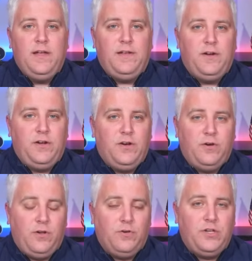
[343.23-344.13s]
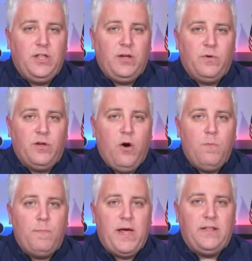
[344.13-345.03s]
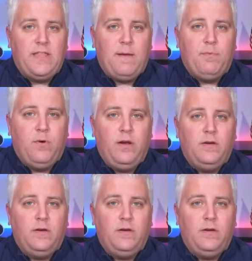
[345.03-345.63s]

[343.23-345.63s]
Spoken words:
you're dealing with a hope bet at that point.